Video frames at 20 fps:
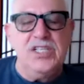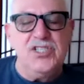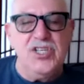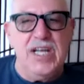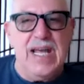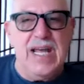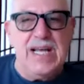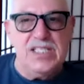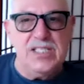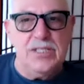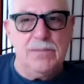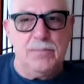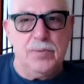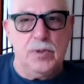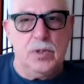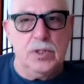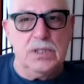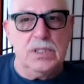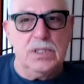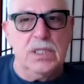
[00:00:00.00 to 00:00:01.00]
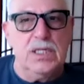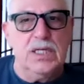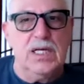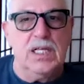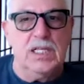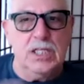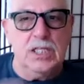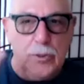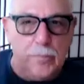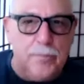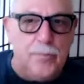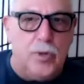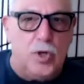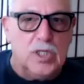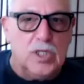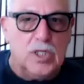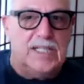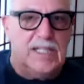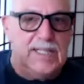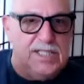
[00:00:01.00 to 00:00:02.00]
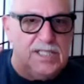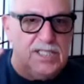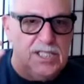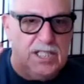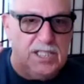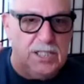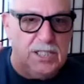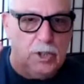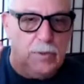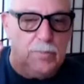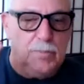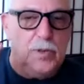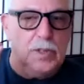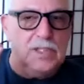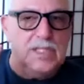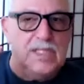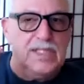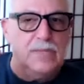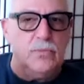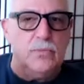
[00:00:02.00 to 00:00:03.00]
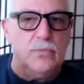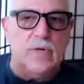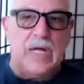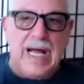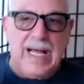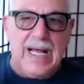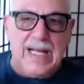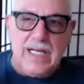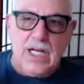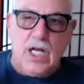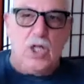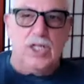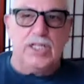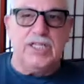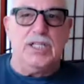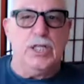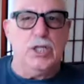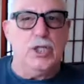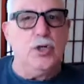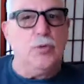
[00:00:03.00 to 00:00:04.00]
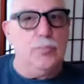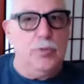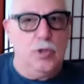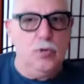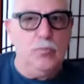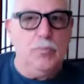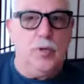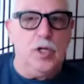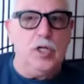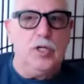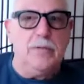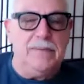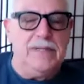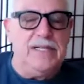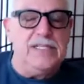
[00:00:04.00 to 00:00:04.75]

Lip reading: has a book, a little booklet. It's a little booklet. I call it the little blue book, but